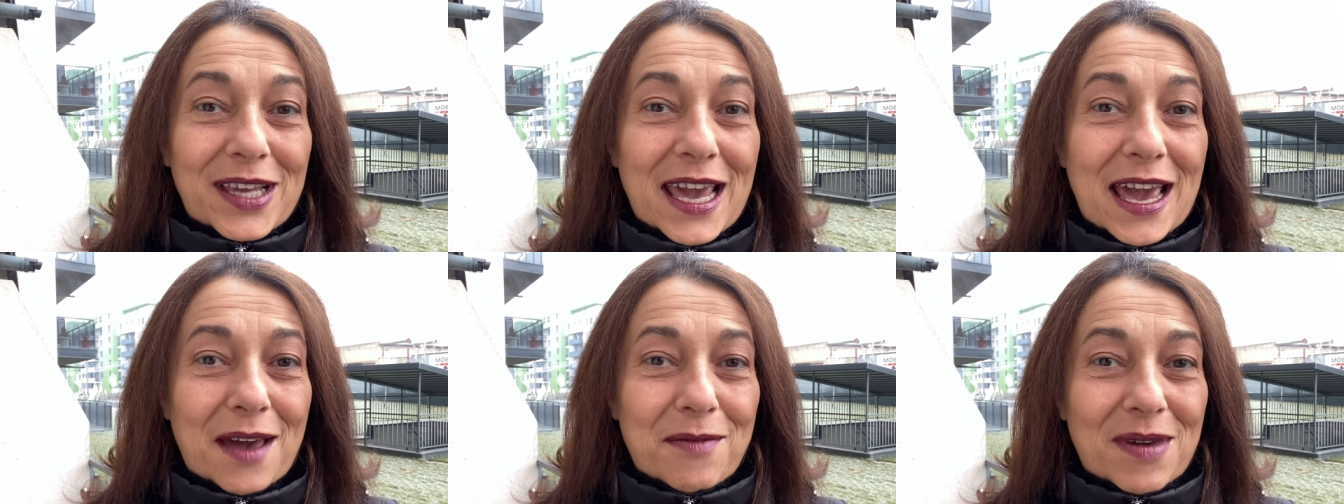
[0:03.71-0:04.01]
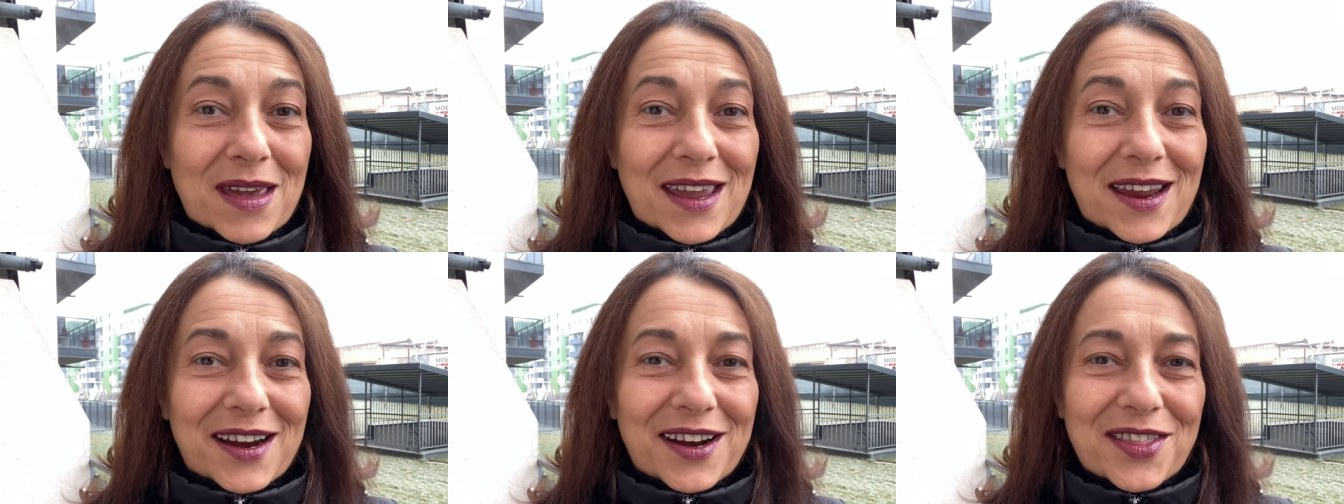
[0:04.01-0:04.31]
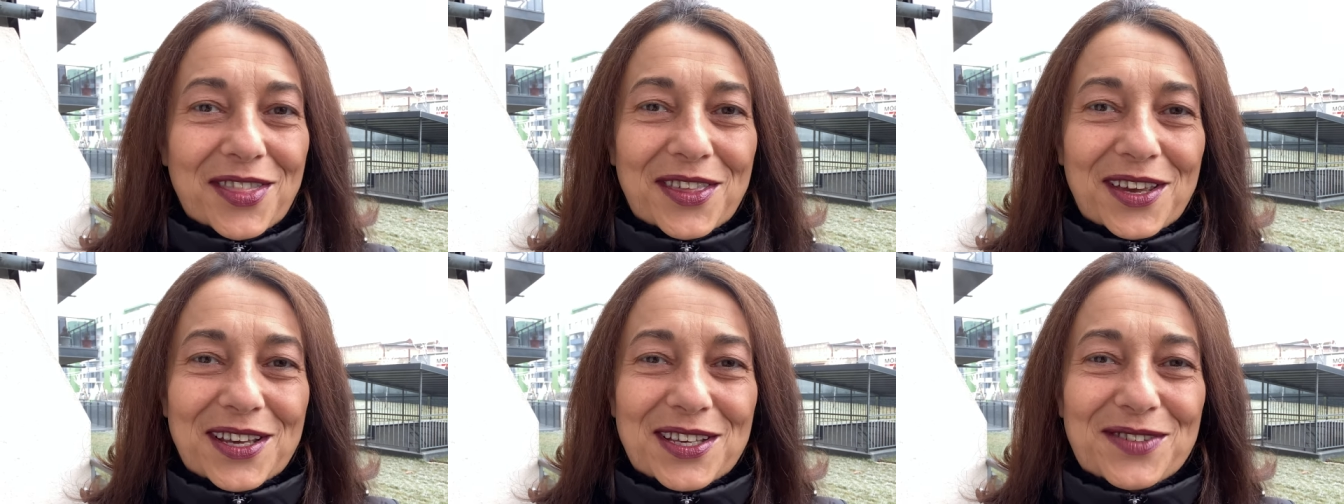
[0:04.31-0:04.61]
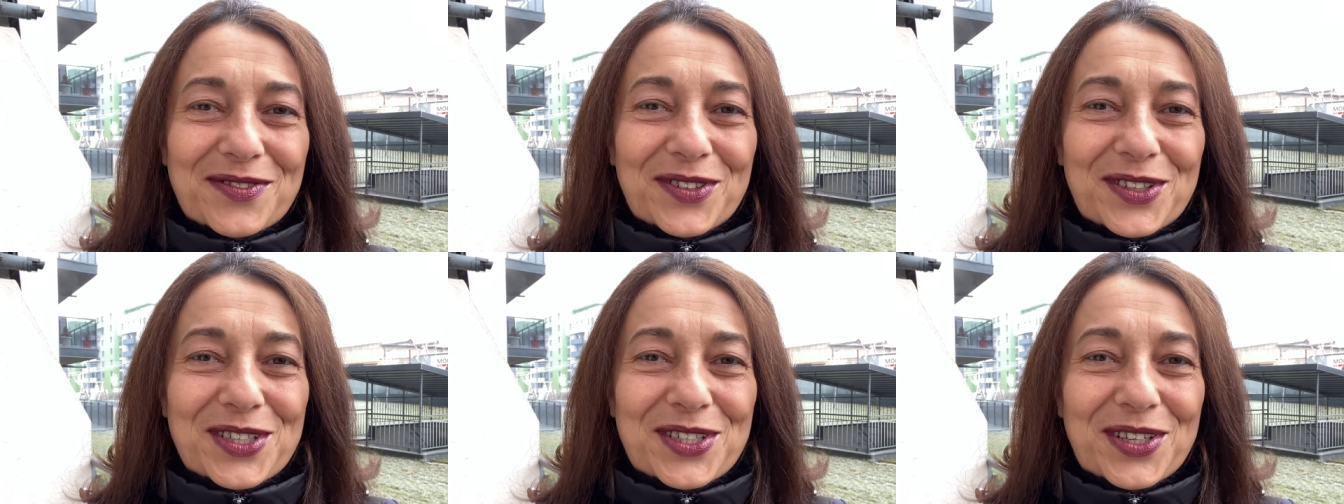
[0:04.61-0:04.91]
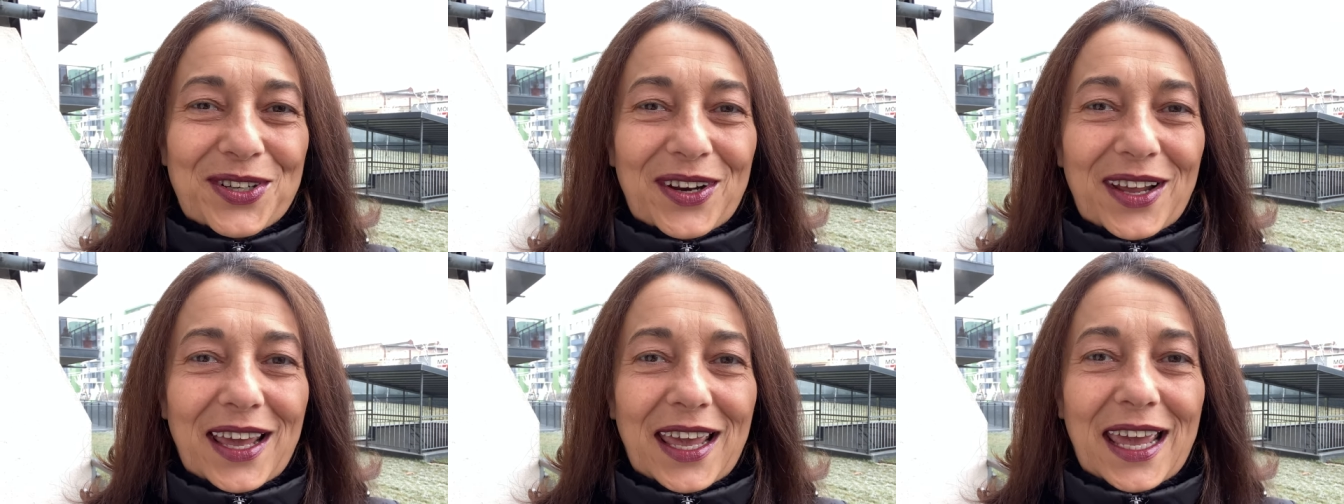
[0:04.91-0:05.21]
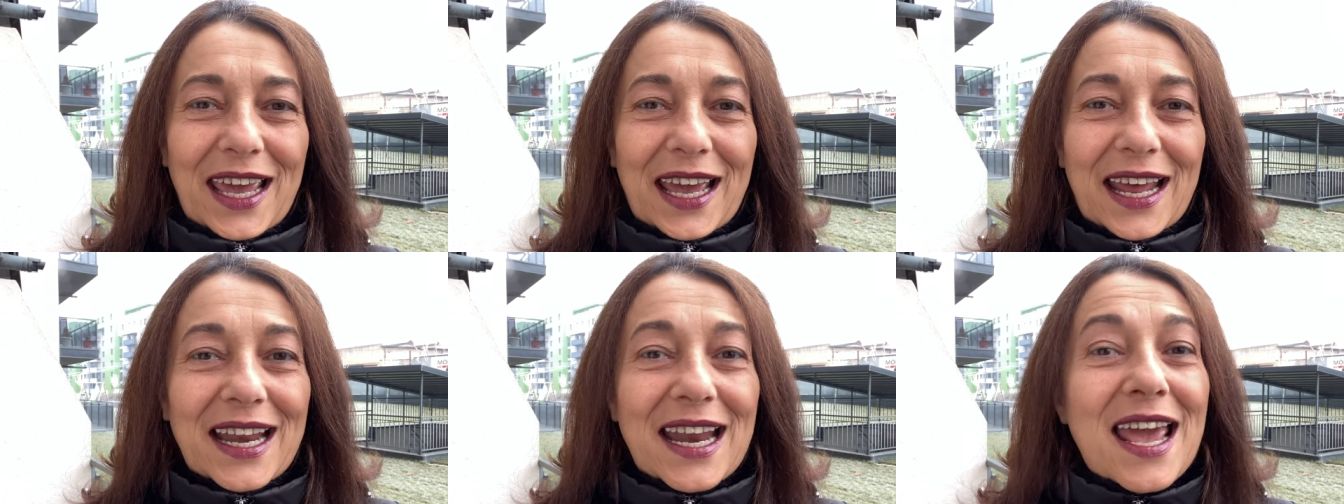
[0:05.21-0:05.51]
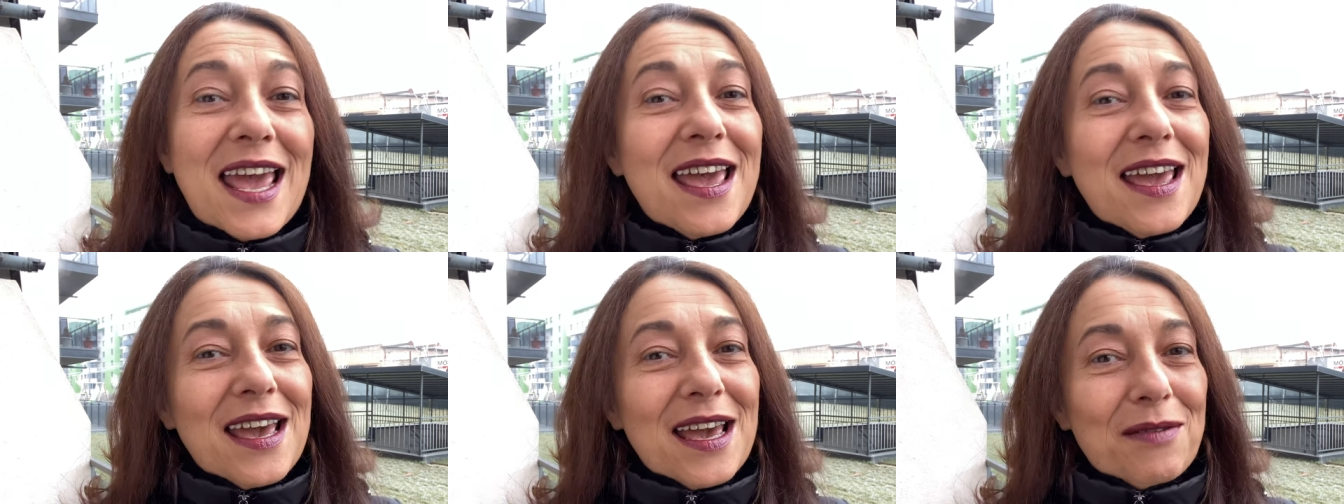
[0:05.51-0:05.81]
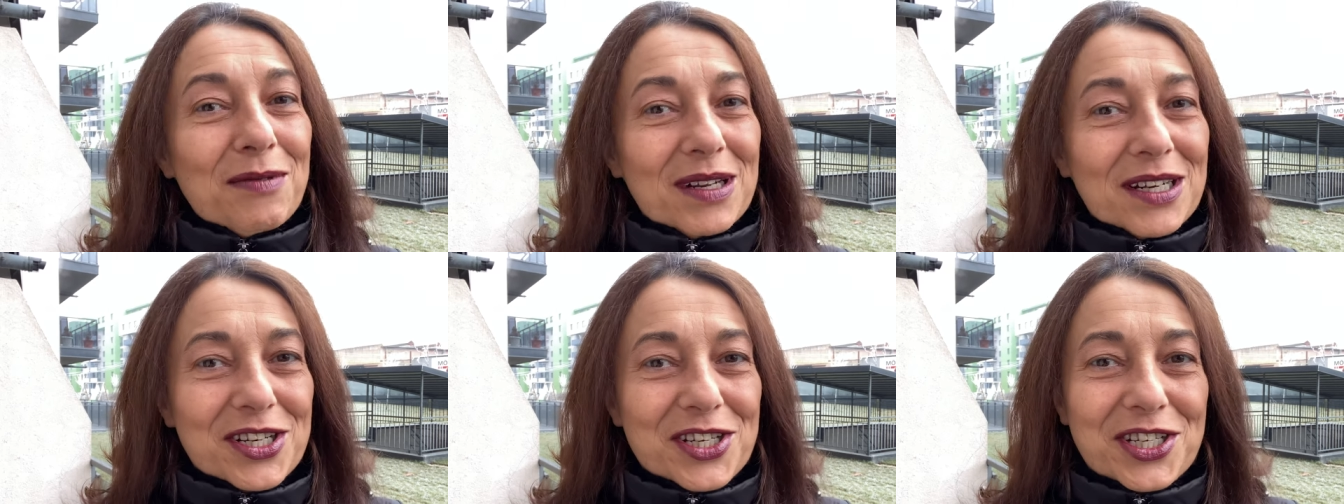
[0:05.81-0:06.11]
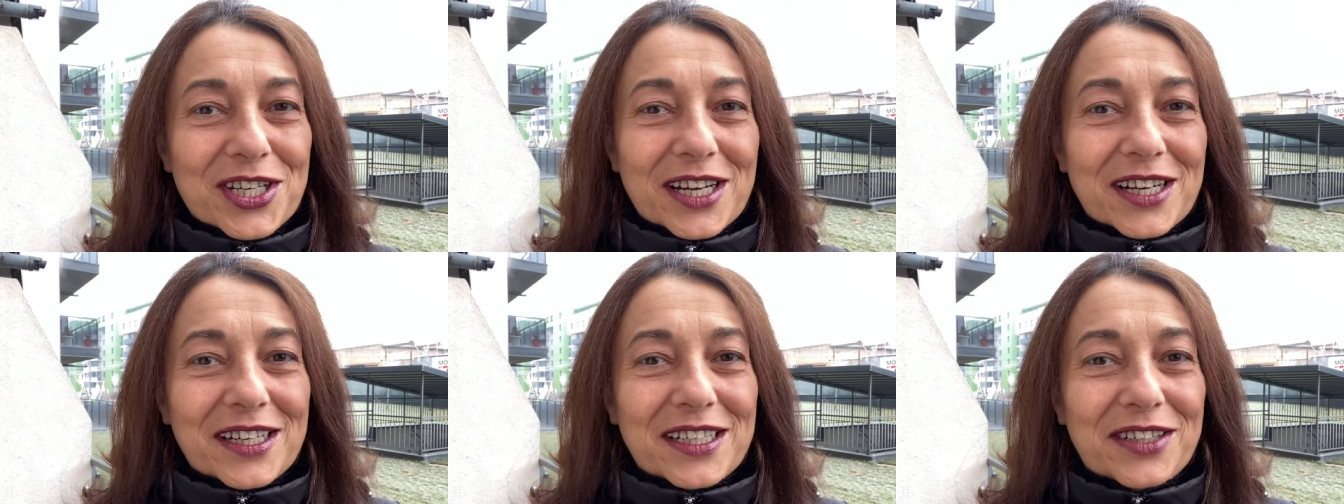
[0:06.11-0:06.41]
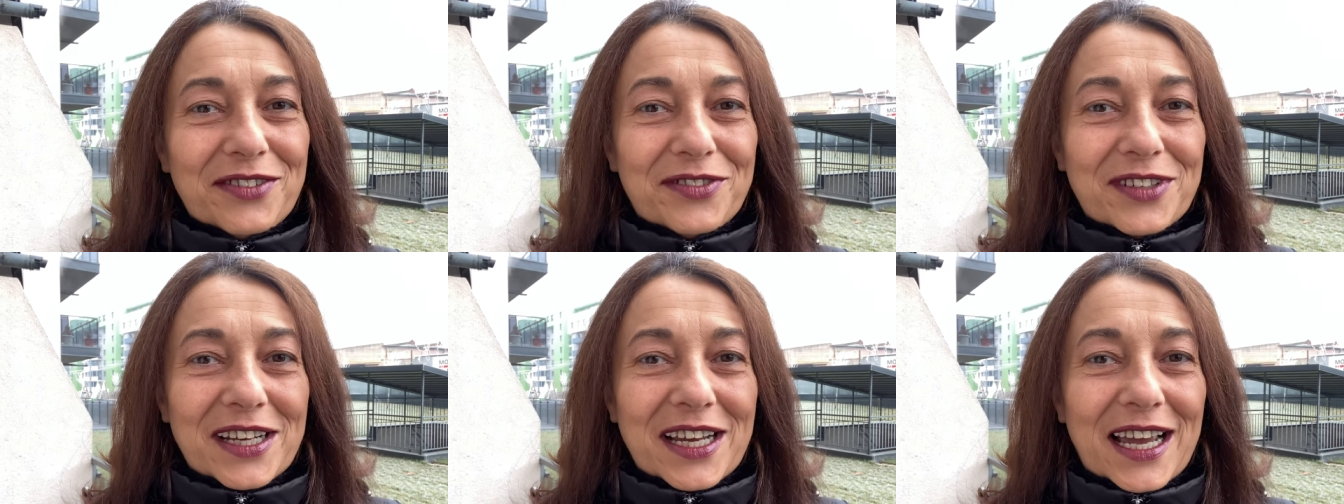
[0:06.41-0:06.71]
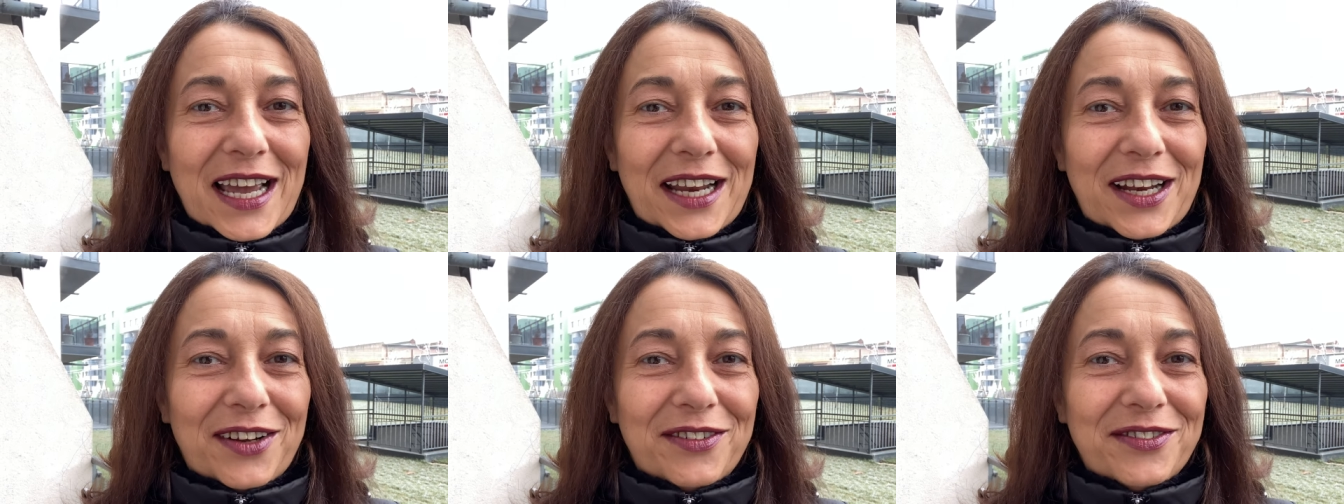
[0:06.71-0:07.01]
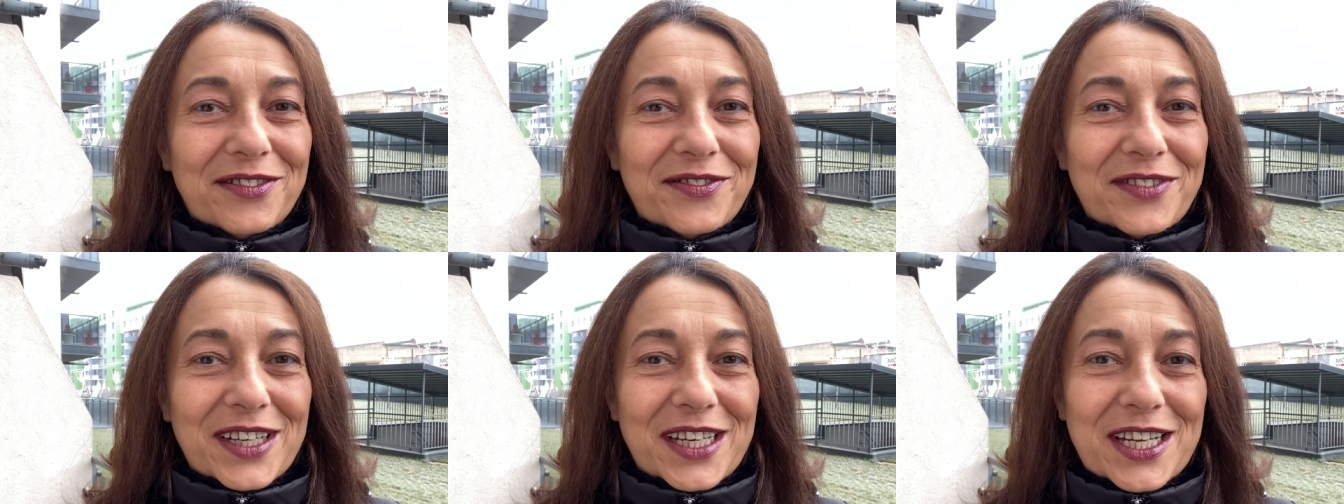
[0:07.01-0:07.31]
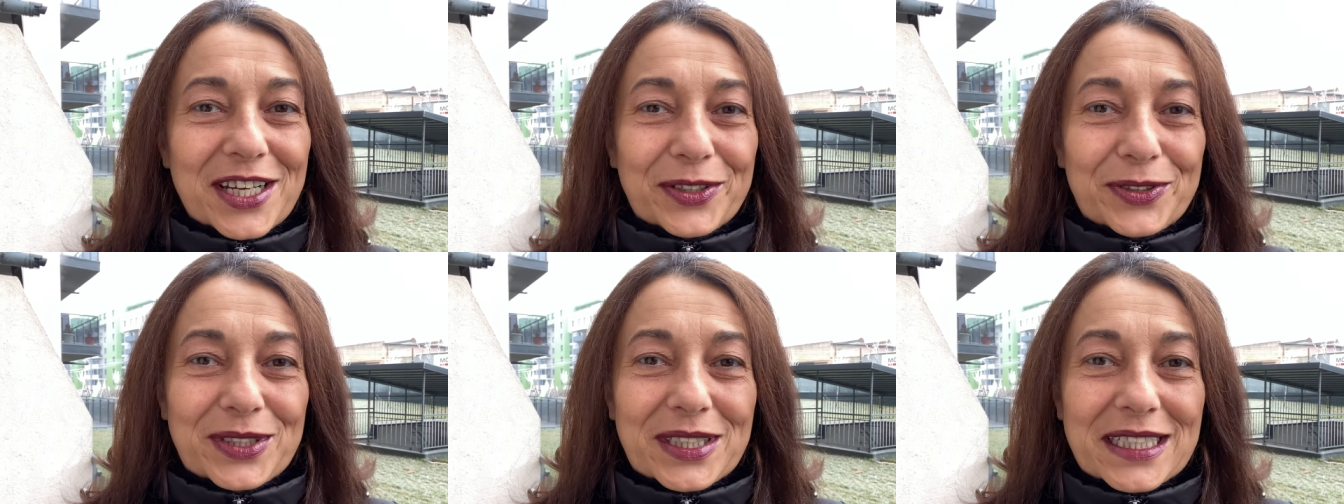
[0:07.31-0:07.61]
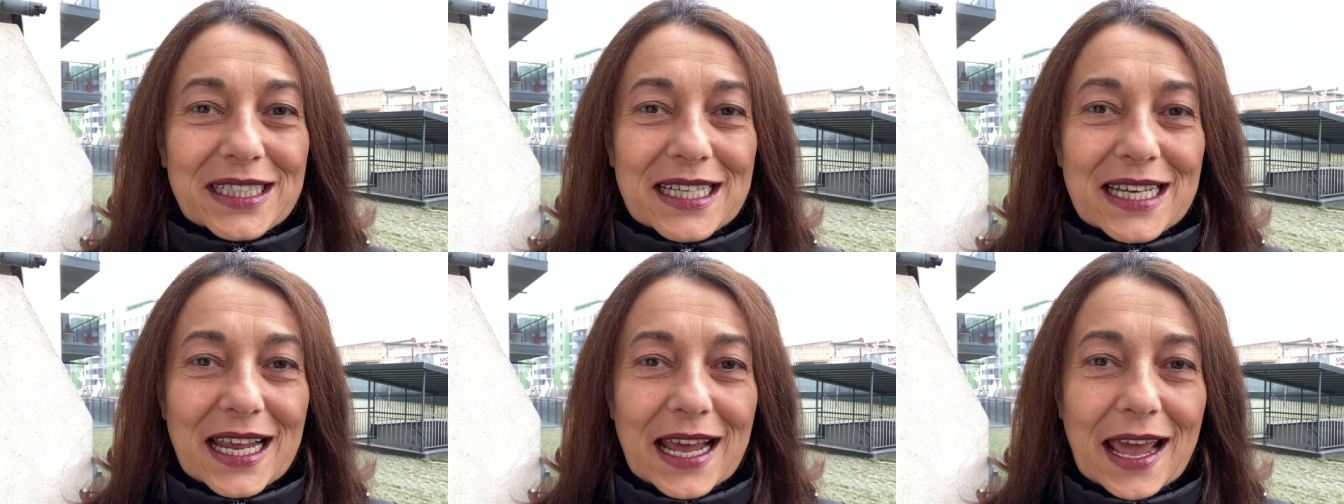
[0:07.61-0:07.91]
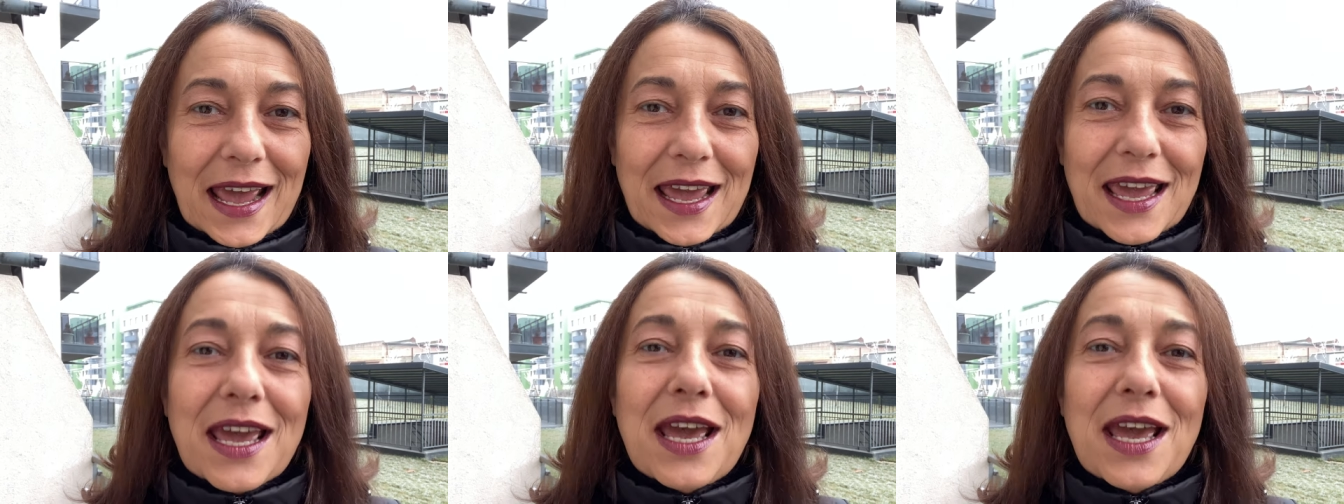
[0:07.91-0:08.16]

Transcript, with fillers: Gabby here. Thanks for tuning in. I'm going to share a different kind of video today.